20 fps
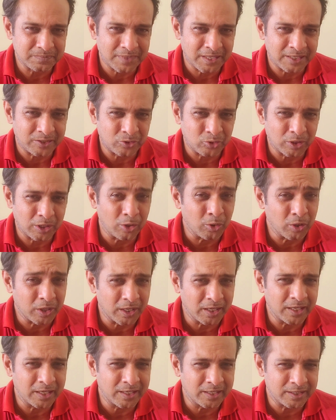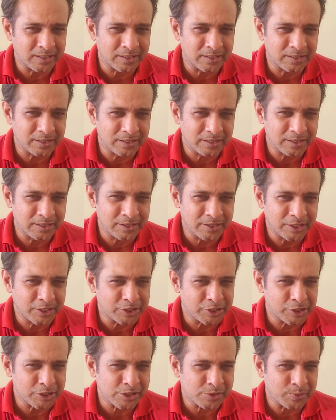I took a look again at
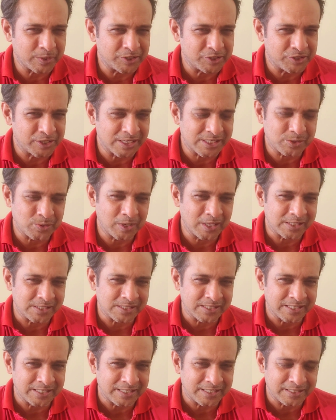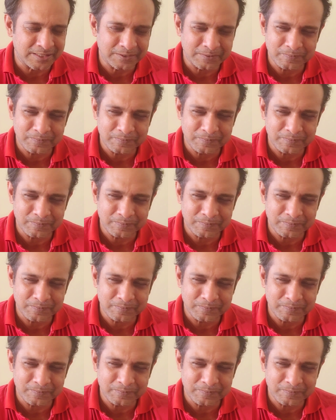Yashasvi Jaiswal's inning,